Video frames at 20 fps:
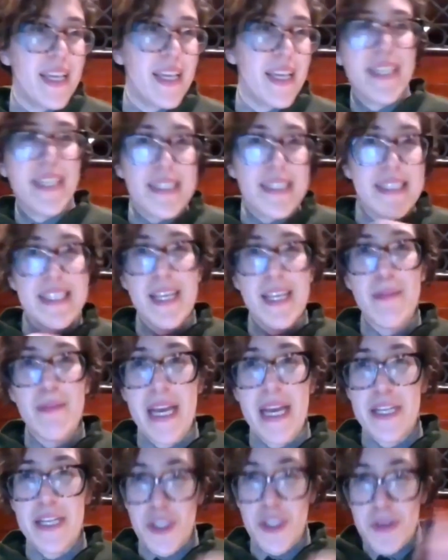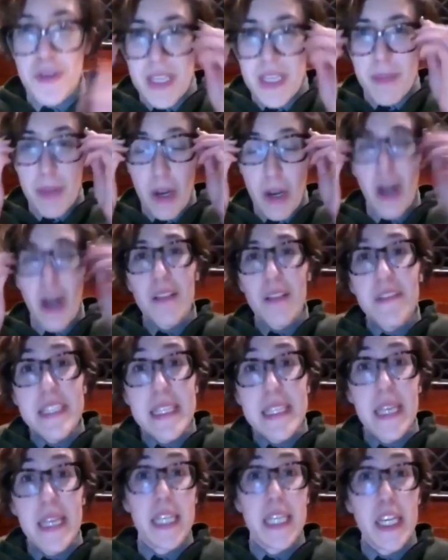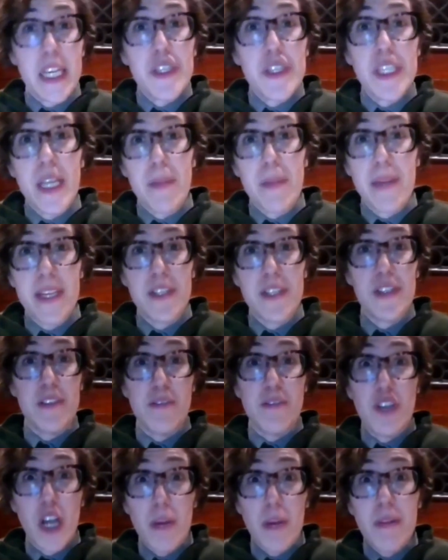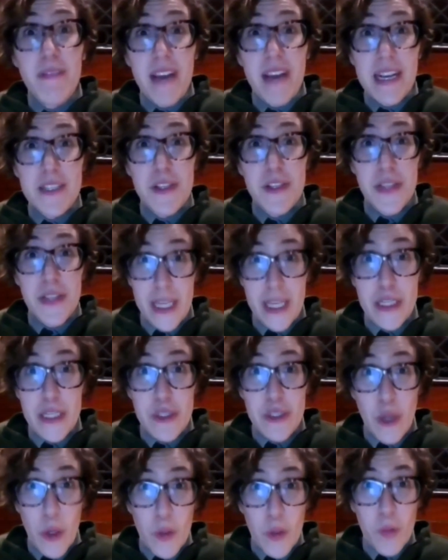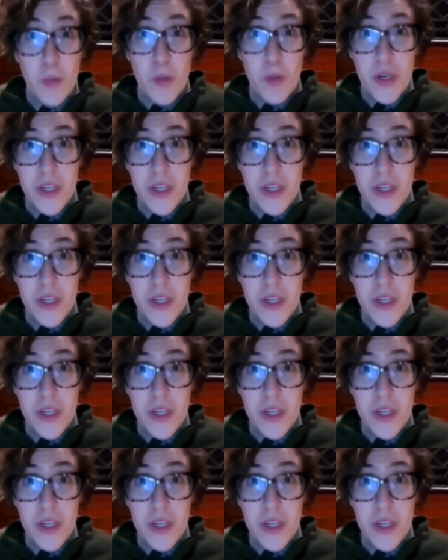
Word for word: it didn't seem that juicy, but all of a sudden, here's 10 pages of Darby Vassall in his own